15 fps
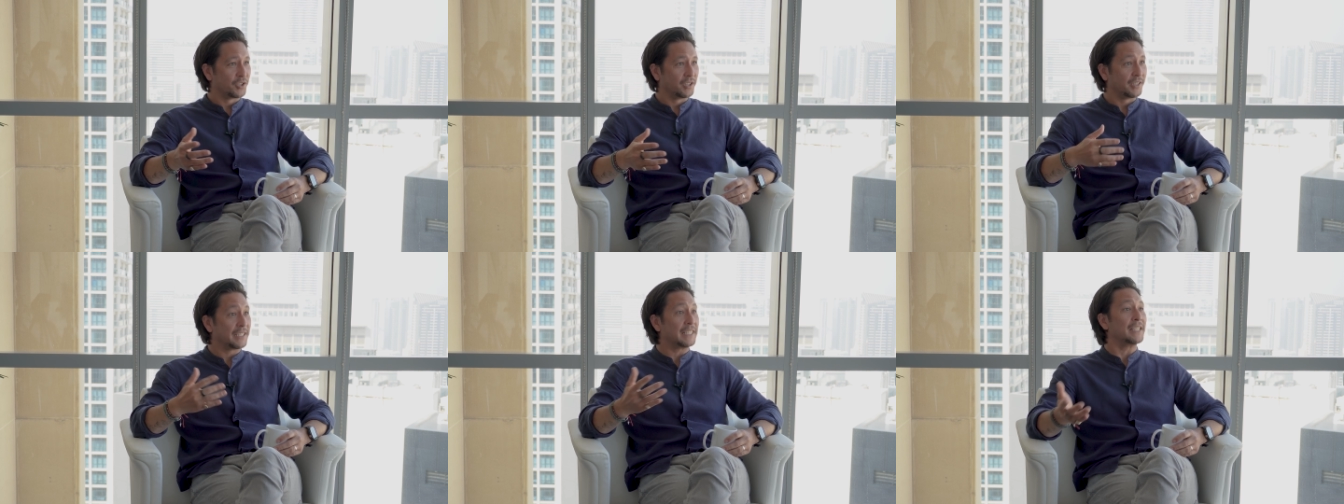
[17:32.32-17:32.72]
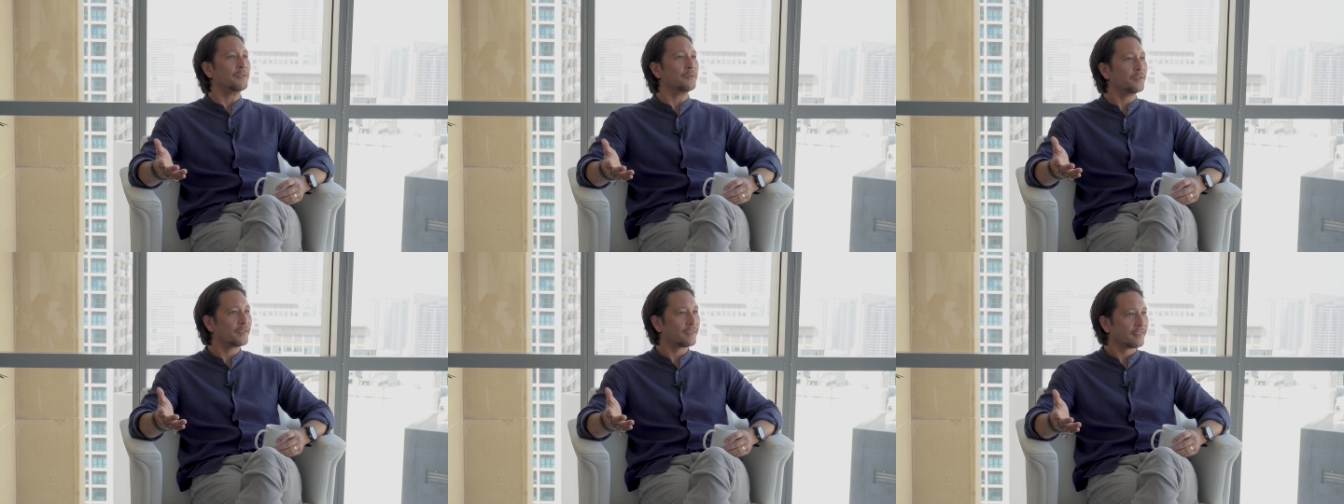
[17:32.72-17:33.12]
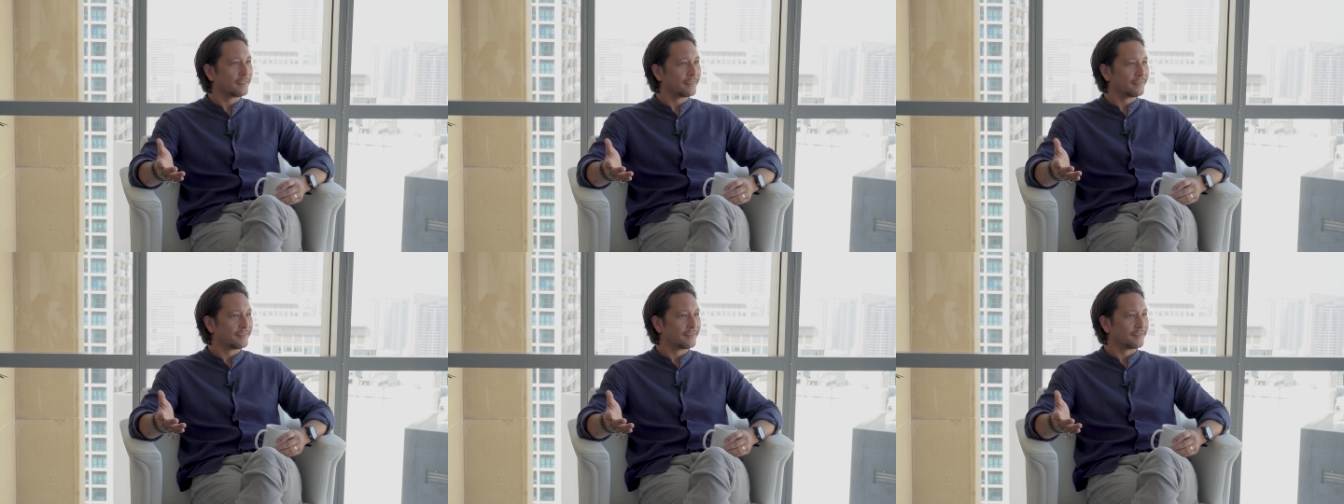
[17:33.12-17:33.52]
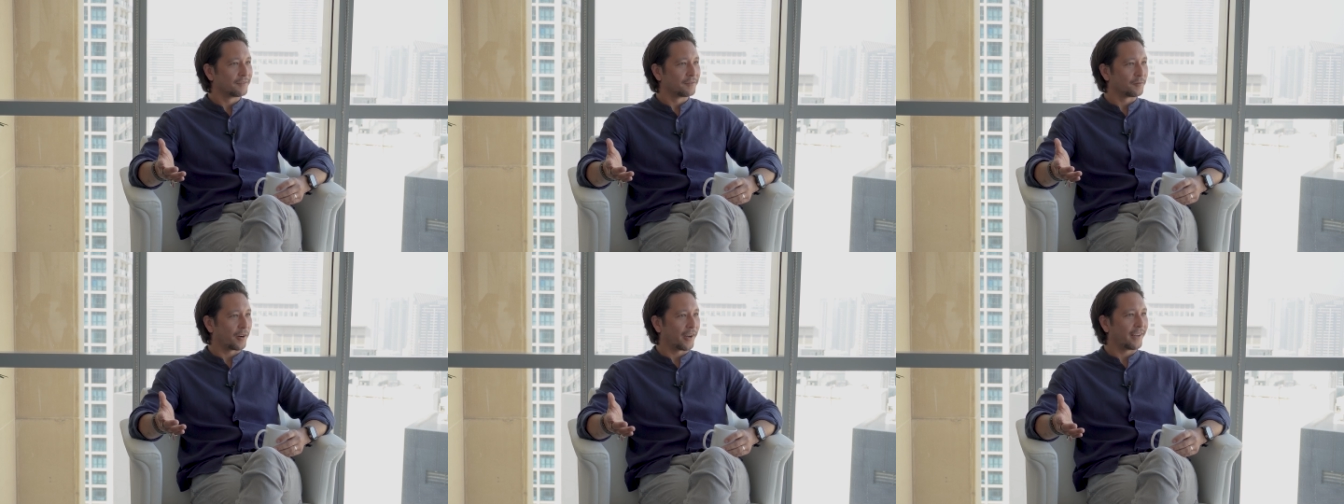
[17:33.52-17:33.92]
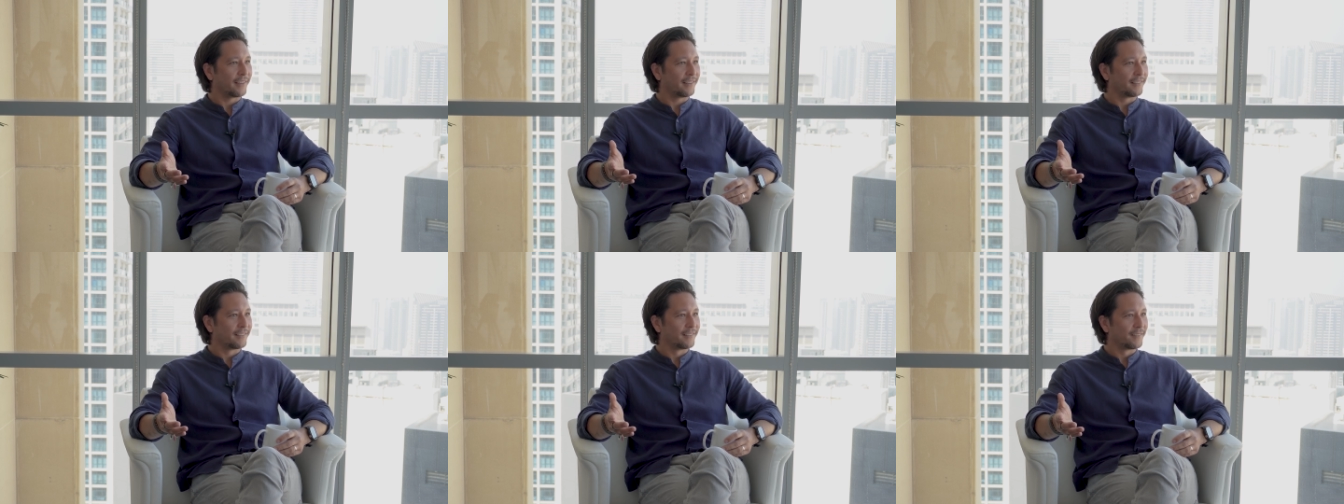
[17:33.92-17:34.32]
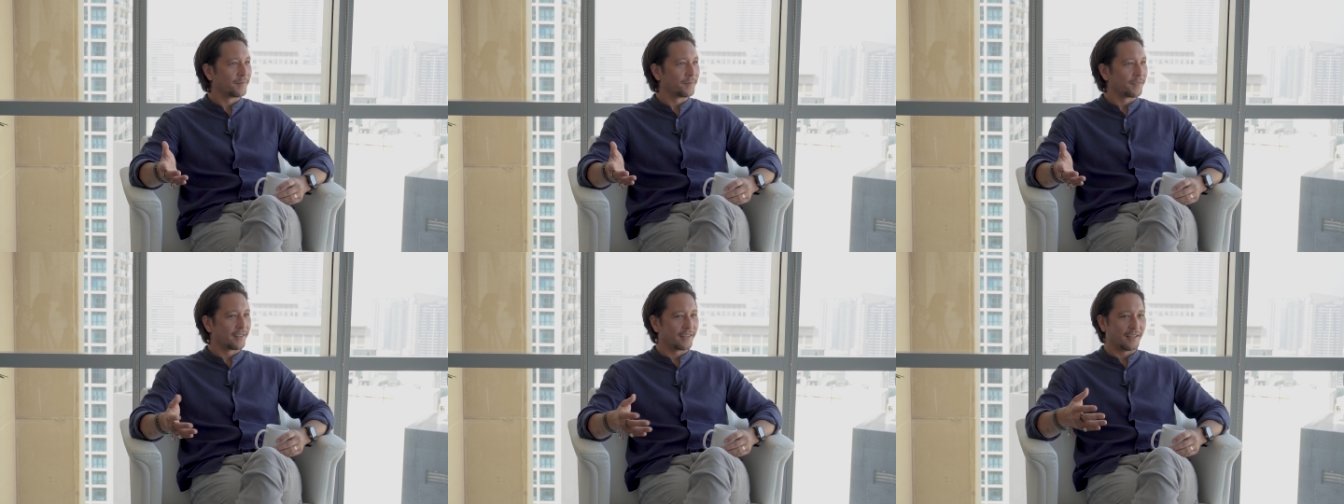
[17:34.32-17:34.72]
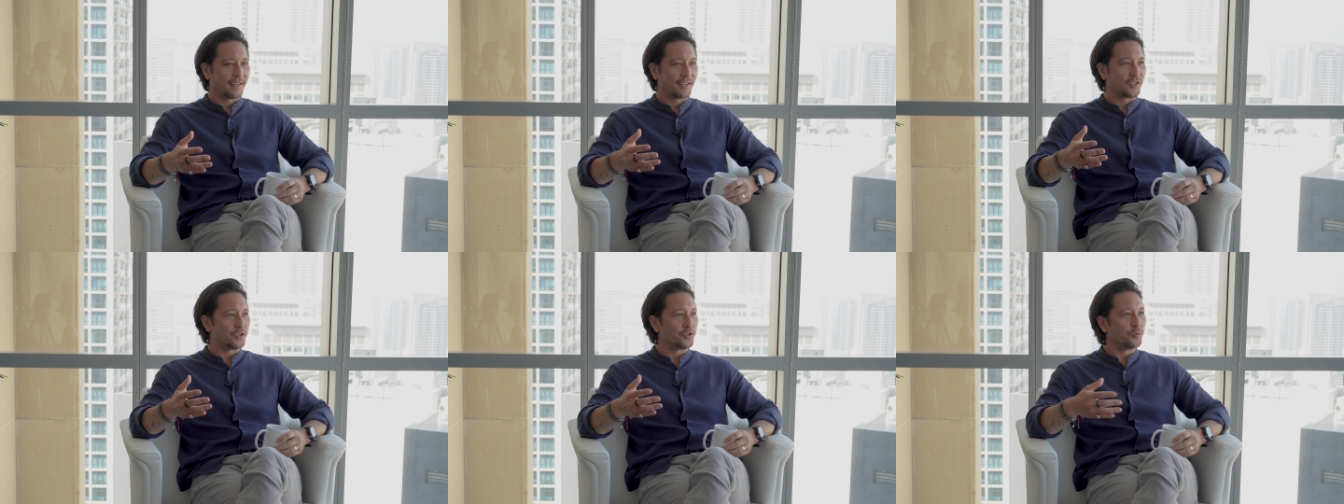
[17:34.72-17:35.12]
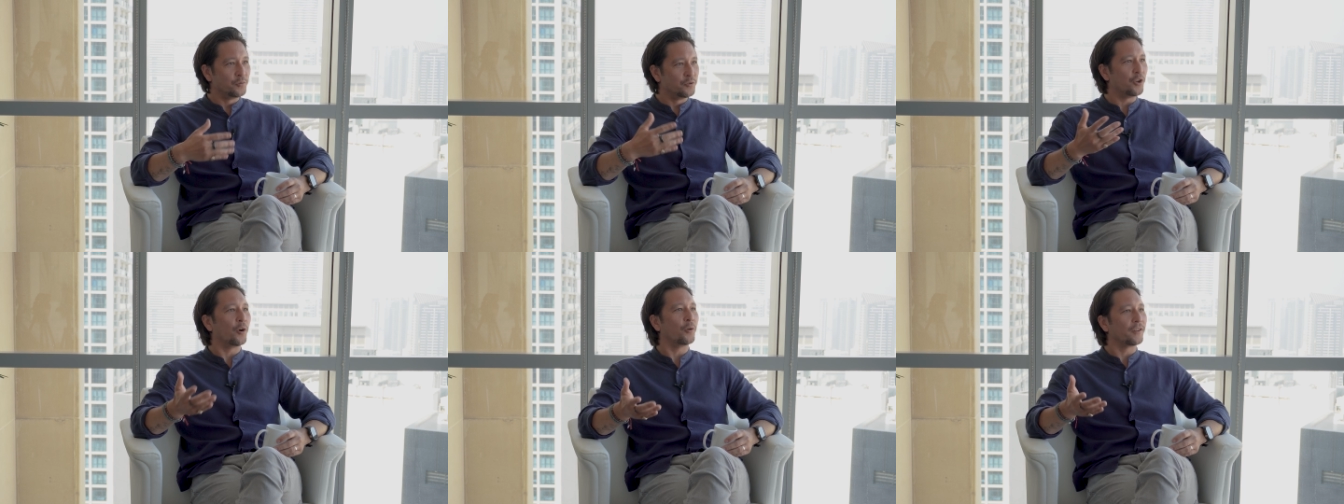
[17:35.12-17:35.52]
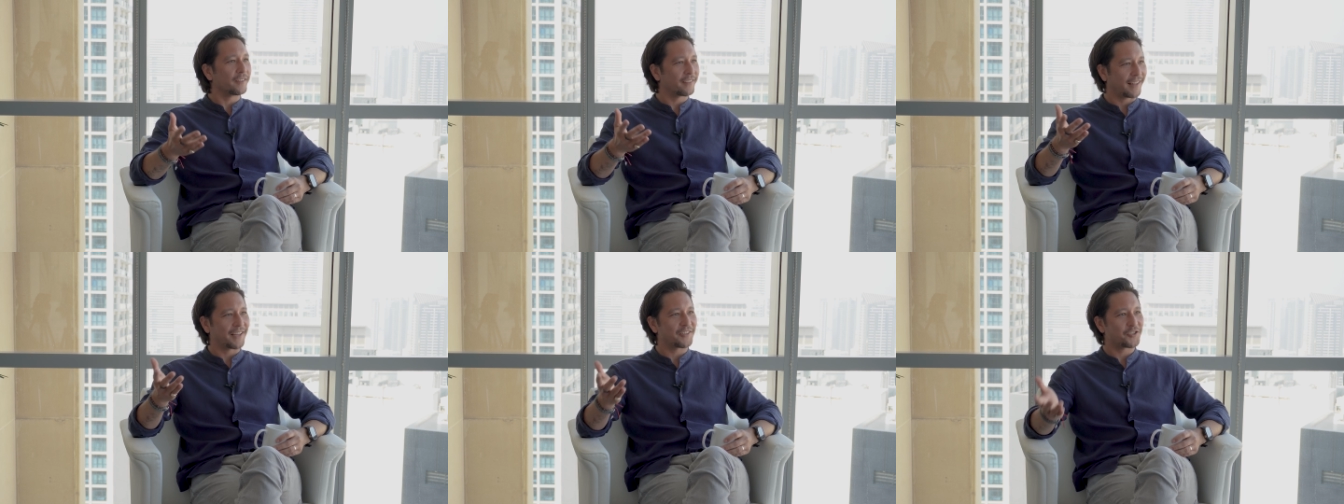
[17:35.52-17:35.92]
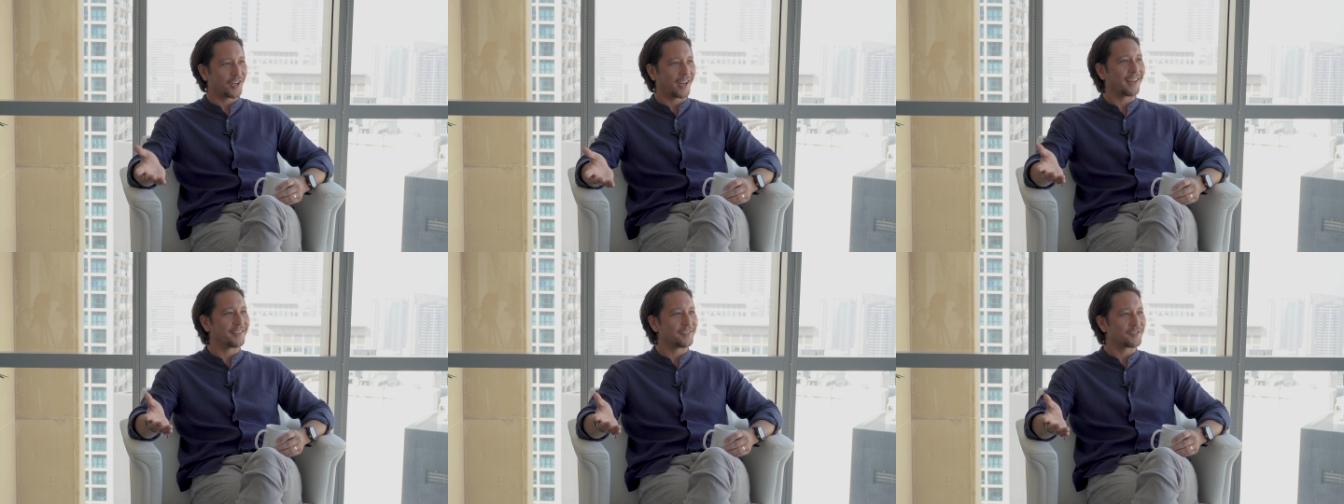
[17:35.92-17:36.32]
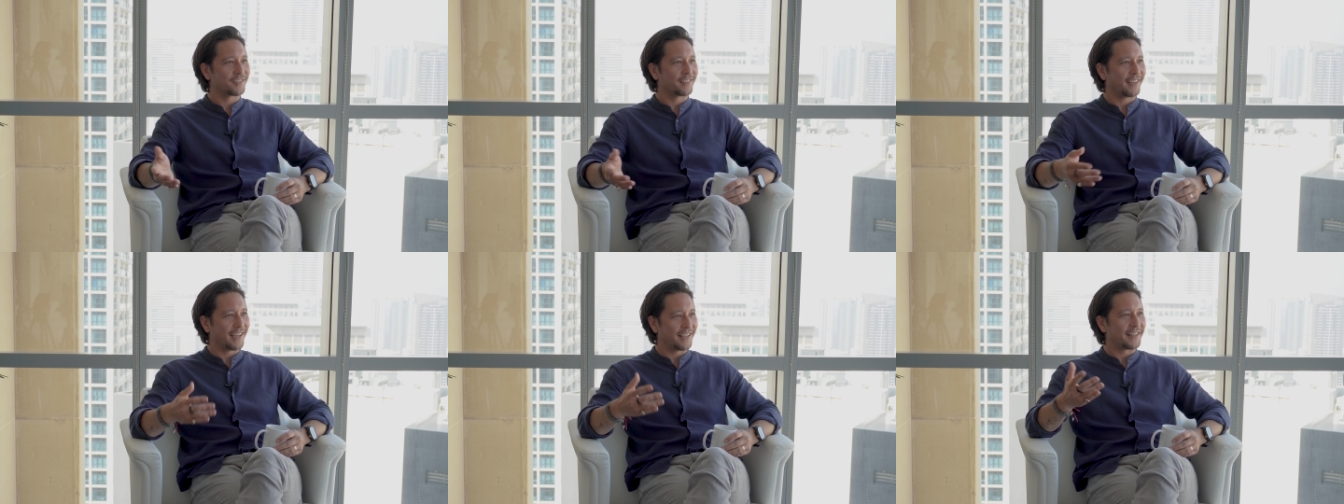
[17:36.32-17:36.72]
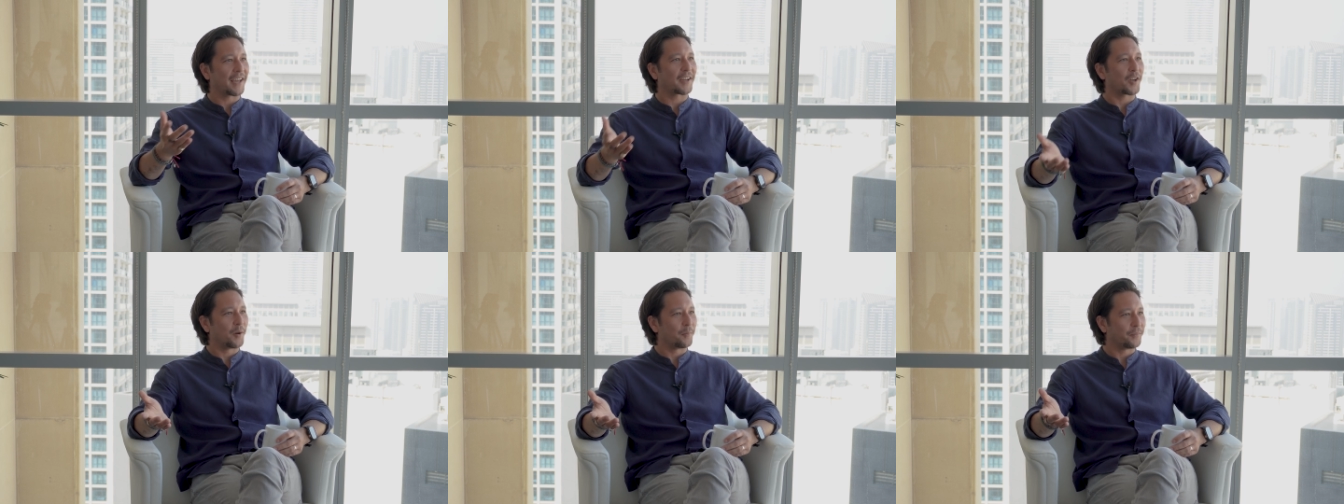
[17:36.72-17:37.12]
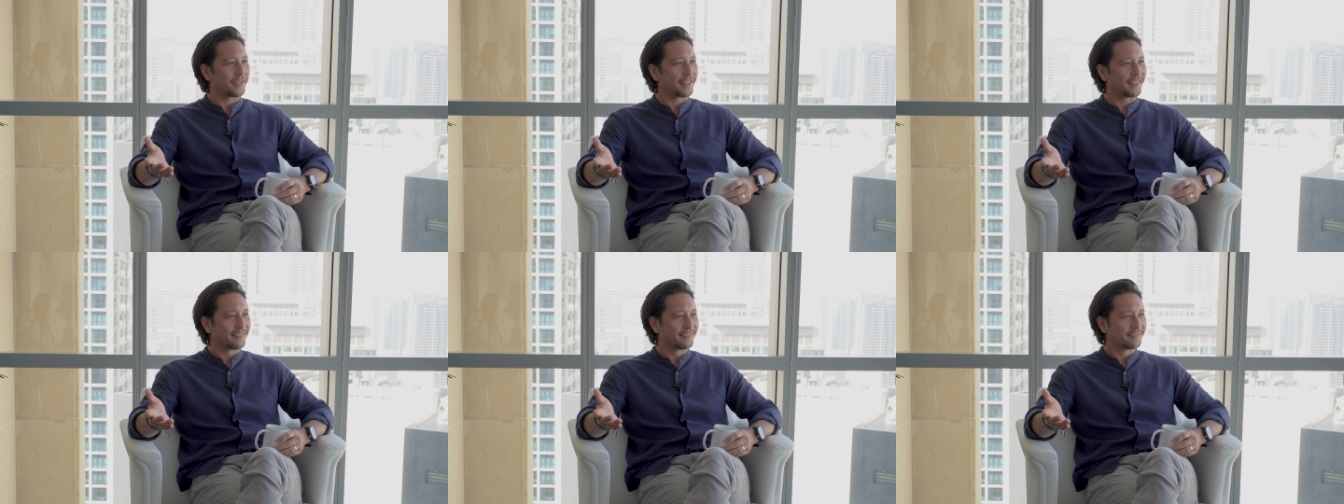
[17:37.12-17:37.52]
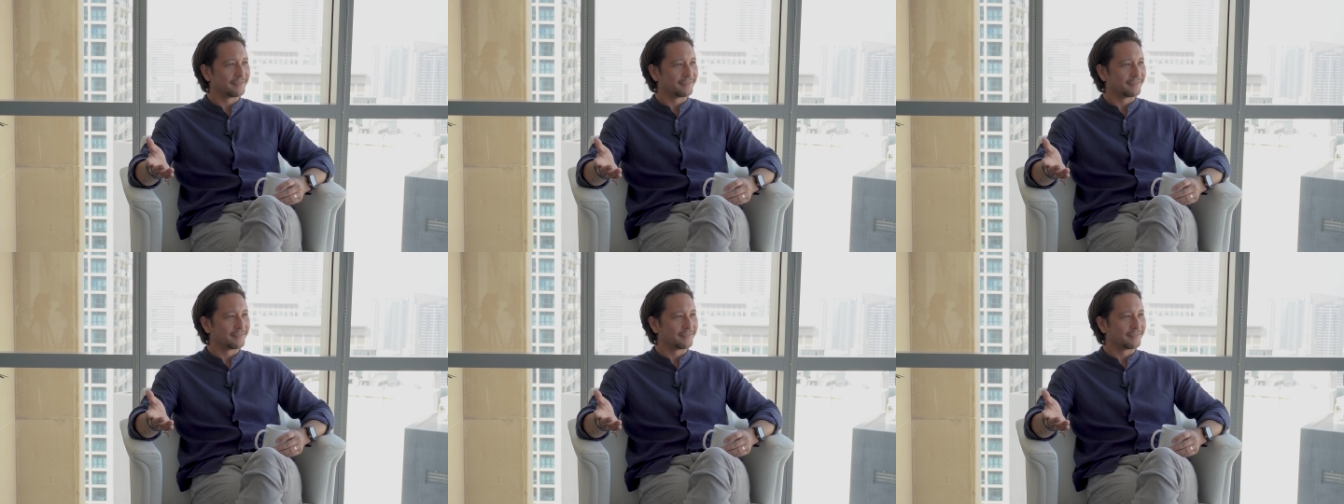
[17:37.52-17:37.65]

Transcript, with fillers: leaves, mm-hmm. right, you notice that change in that yeah. company.